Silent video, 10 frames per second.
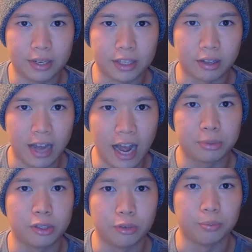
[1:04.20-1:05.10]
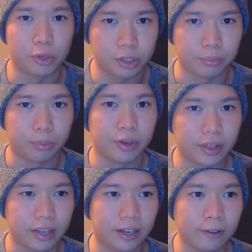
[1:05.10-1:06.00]
is the absolute most
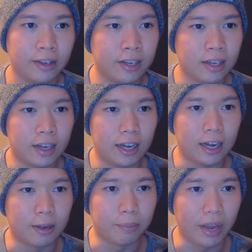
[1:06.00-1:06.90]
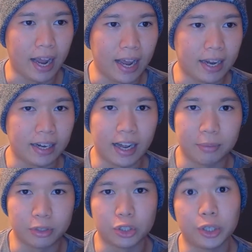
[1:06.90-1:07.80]
important thing. And
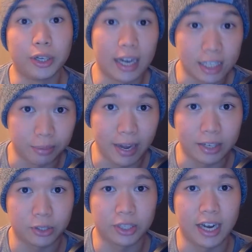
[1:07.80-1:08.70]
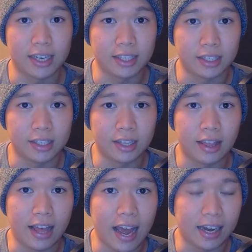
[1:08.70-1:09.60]
I'm going to show you guys some exercises
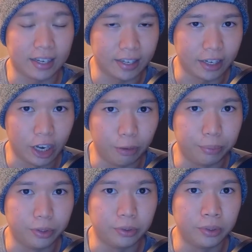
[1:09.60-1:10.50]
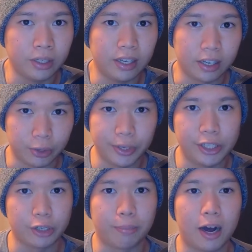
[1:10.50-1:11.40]
that can help you
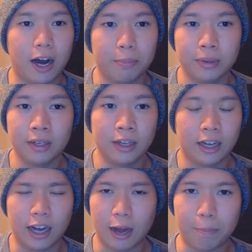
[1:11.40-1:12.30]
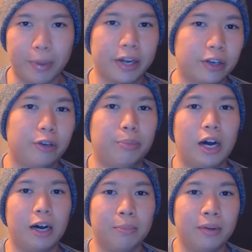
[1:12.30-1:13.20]
increase your pop, better your
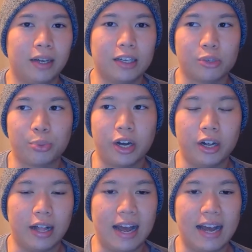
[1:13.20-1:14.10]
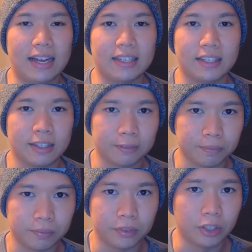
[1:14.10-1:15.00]
pop, as well as,
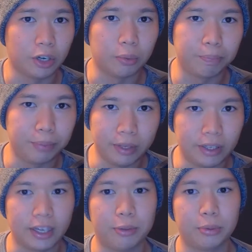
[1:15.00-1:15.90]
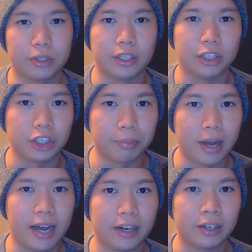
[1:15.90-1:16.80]
being able to jump
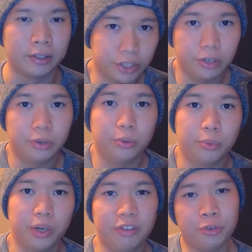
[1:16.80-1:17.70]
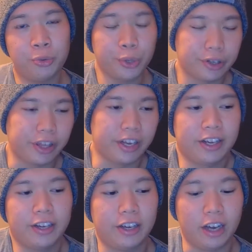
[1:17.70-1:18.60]
higher. So whenever we're
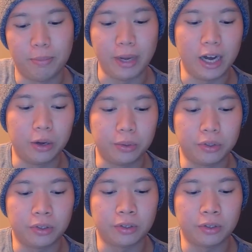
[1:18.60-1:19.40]
thinking about